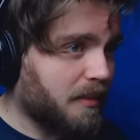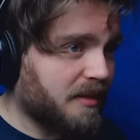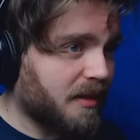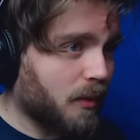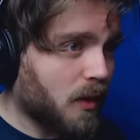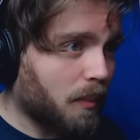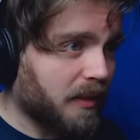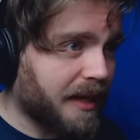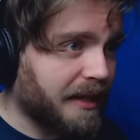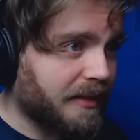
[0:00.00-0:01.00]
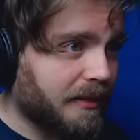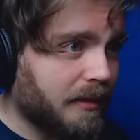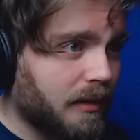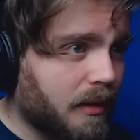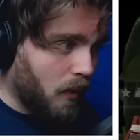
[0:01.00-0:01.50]
to be so complicated.
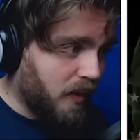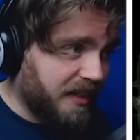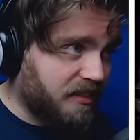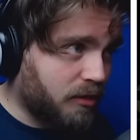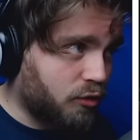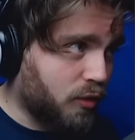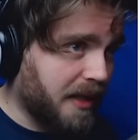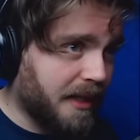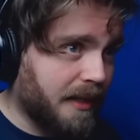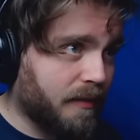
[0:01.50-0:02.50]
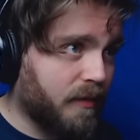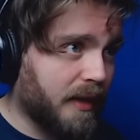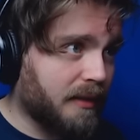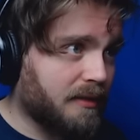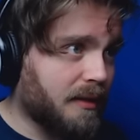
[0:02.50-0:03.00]
Well, let's just drink and eat
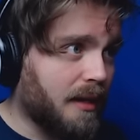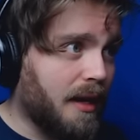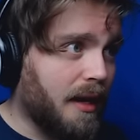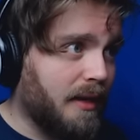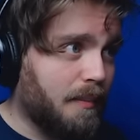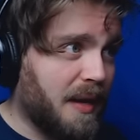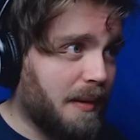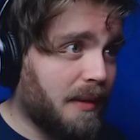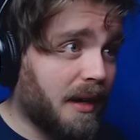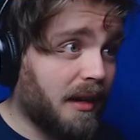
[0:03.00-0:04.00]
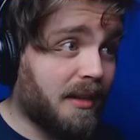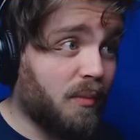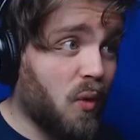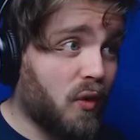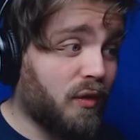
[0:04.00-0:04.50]
things, and then maybe I
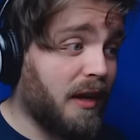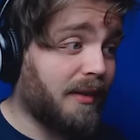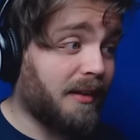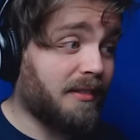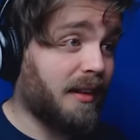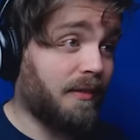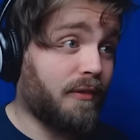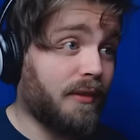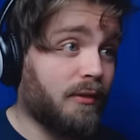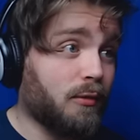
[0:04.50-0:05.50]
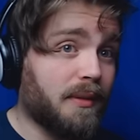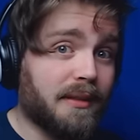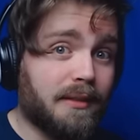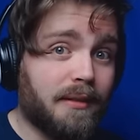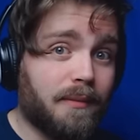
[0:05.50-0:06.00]
can walk around outside for a little bit.